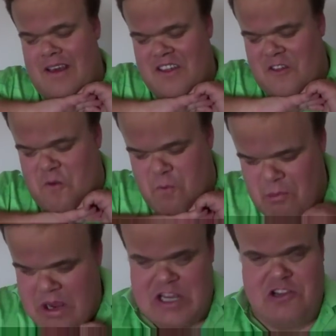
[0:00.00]

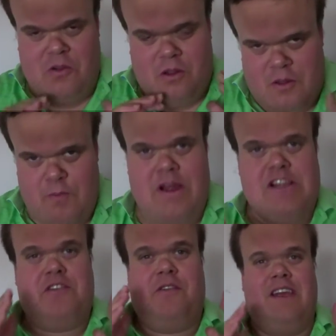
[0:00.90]
special,
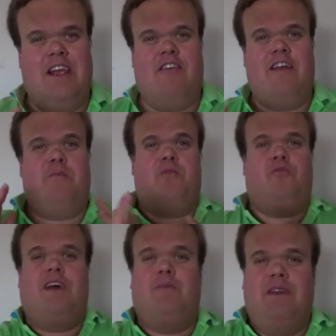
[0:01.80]
incredible
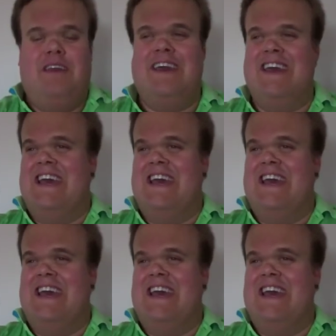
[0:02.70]
rugby.